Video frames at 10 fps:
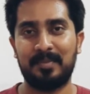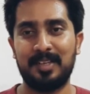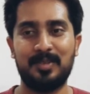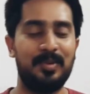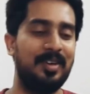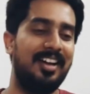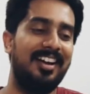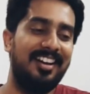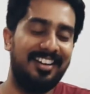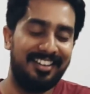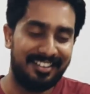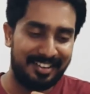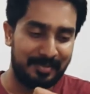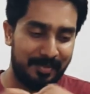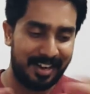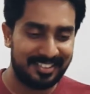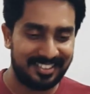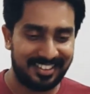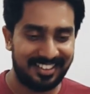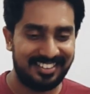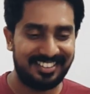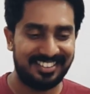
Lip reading: So imagine that